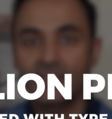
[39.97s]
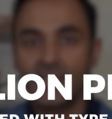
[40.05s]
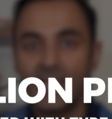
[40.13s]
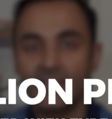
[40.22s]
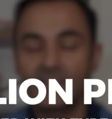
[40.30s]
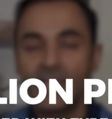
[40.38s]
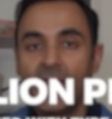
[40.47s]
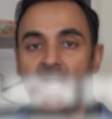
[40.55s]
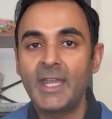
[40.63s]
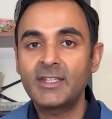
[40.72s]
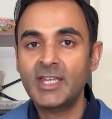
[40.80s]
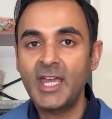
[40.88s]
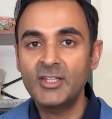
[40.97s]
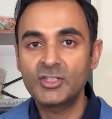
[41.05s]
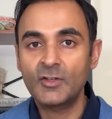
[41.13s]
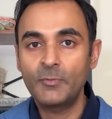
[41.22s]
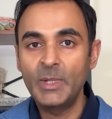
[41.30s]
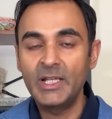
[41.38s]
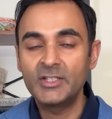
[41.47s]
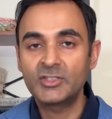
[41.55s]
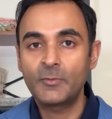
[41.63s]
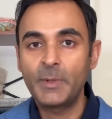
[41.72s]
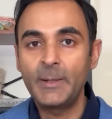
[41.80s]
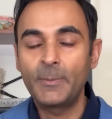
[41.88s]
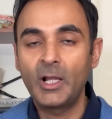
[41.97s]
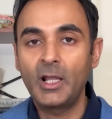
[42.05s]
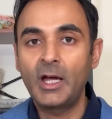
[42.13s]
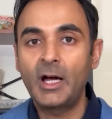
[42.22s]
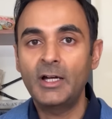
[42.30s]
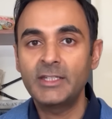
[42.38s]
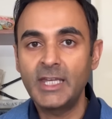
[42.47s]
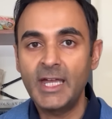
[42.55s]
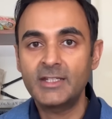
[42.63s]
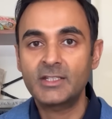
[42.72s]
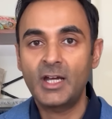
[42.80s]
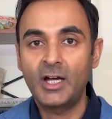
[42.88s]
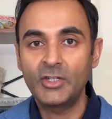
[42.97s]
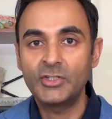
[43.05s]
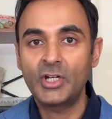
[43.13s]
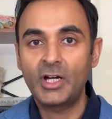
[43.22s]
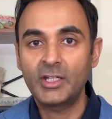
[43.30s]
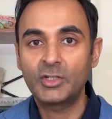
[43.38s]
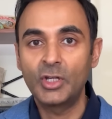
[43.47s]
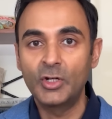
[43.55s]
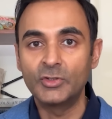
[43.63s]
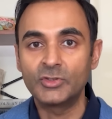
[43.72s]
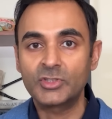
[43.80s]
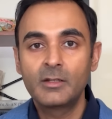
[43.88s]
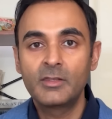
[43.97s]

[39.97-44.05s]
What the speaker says: States. And tens of millions of people are yet undiagnosed.